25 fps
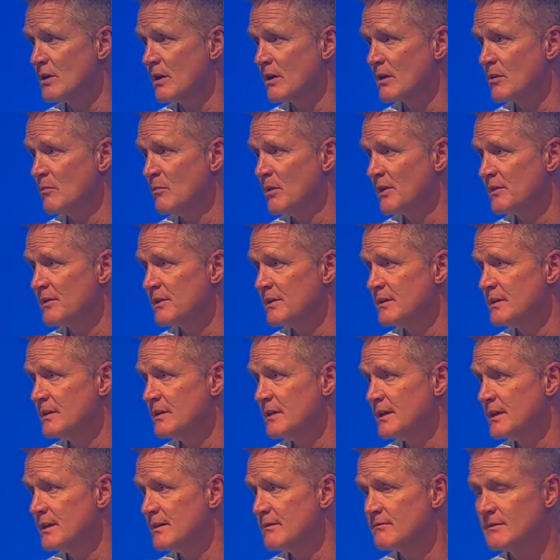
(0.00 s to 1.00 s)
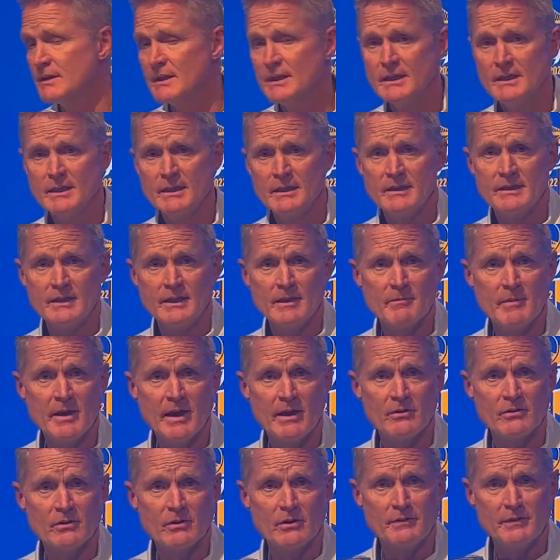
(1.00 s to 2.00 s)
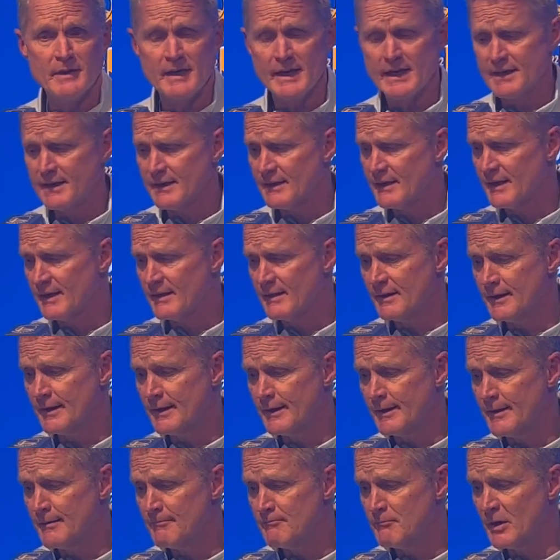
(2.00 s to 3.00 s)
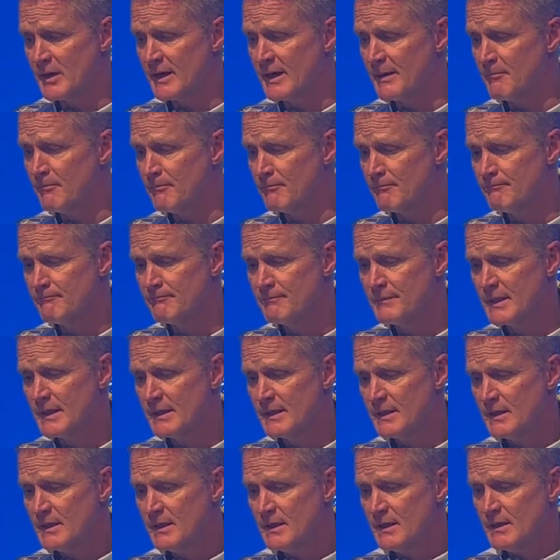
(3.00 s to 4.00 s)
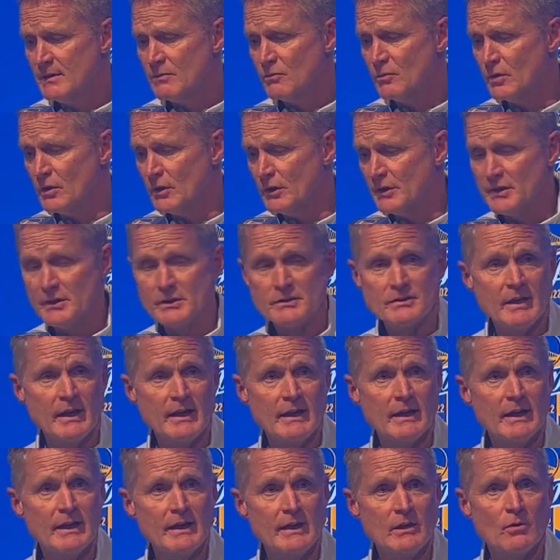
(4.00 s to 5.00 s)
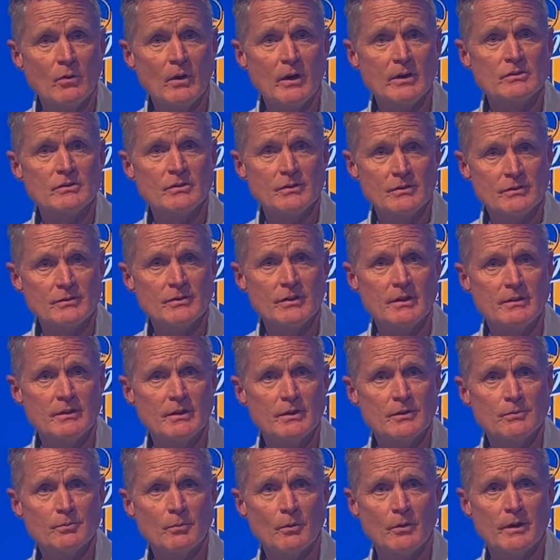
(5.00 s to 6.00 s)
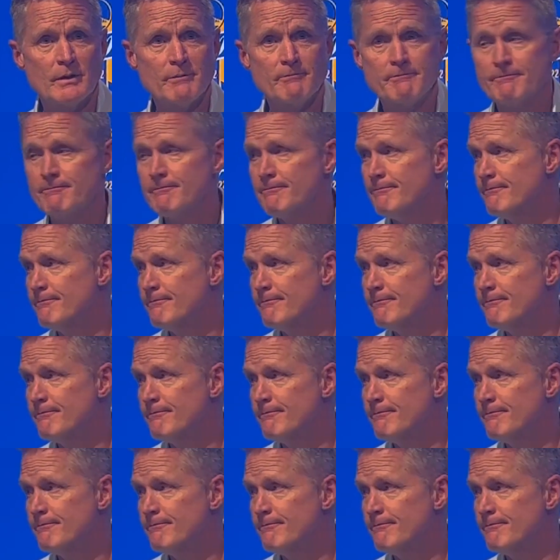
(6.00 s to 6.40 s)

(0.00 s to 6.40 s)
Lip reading: talk about the amount on that, but I'm willing to take any questions at this point.